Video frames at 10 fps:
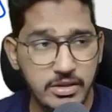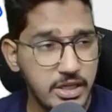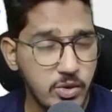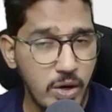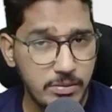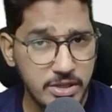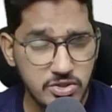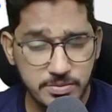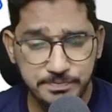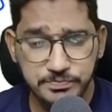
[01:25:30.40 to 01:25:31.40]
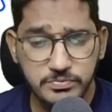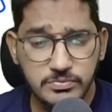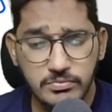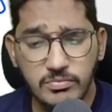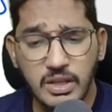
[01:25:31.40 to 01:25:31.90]
requirements,
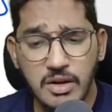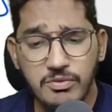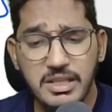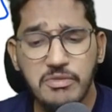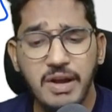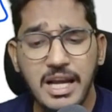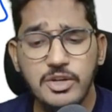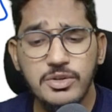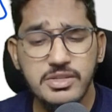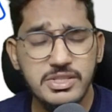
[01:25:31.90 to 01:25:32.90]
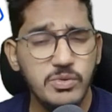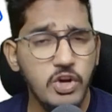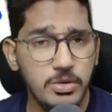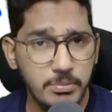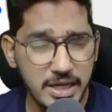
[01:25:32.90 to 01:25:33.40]
whether value is
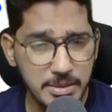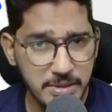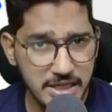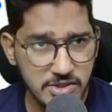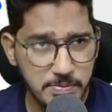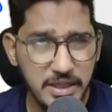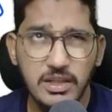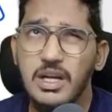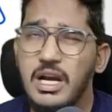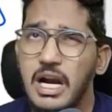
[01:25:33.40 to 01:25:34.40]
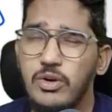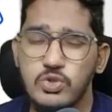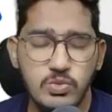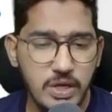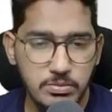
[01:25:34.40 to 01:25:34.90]
received on money being spent. And
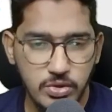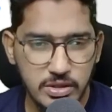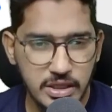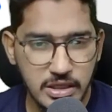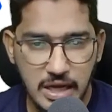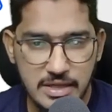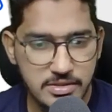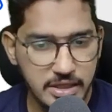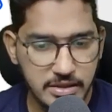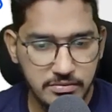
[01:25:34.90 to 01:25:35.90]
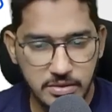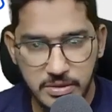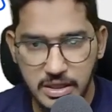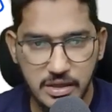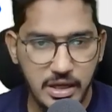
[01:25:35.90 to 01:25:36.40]
also one more thing, last item will
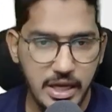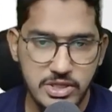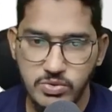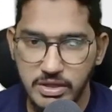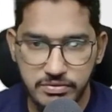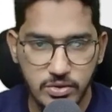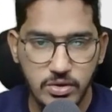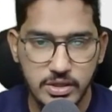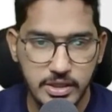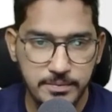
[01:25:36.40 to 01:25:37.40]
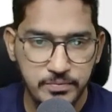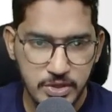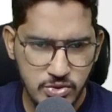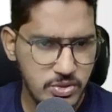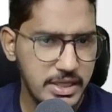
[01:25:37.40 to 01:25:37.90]
be there. I actually forgot it.
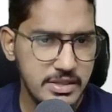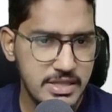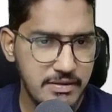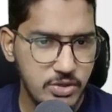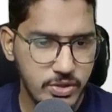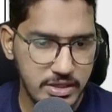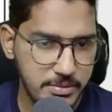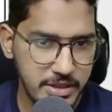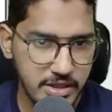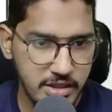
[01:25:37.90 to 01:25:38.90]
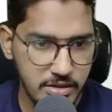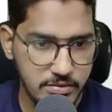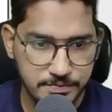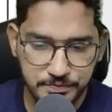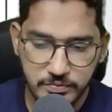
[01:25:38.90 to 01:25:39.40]
So let us have a look at the material.